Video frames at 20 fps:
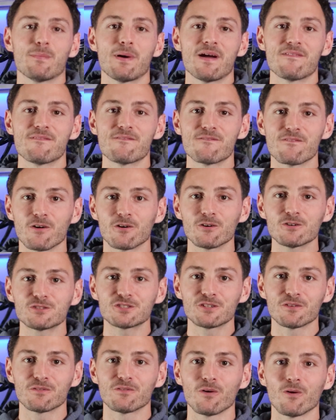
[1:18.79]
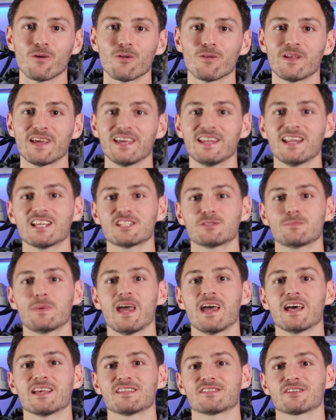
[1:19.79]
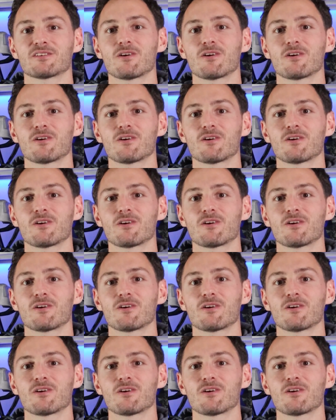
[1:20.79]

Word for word: And my first full eight S pass,